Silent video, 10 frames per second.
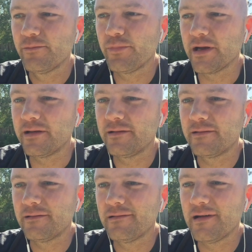But
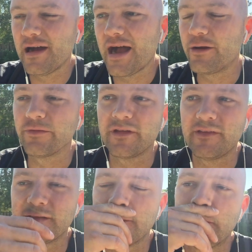I don't think
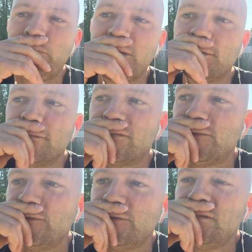that's it because
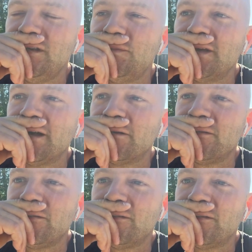deep
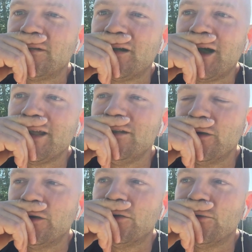down, I
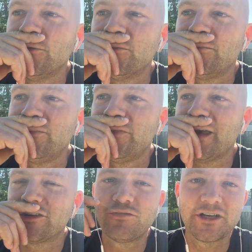know
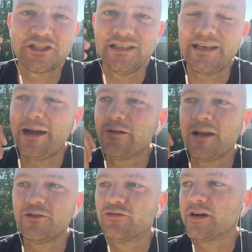that crushing doubt
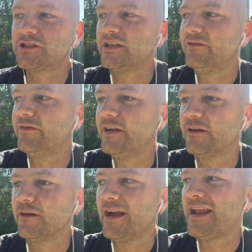and crushing
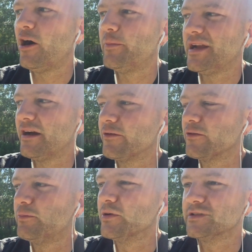fear and helping
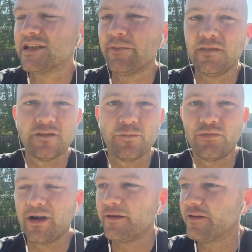others build something that they're
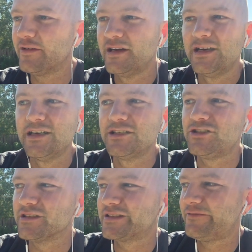proud of
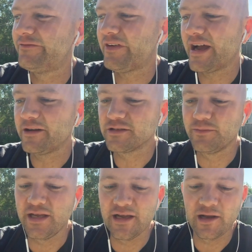just fires
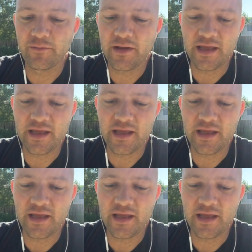me up.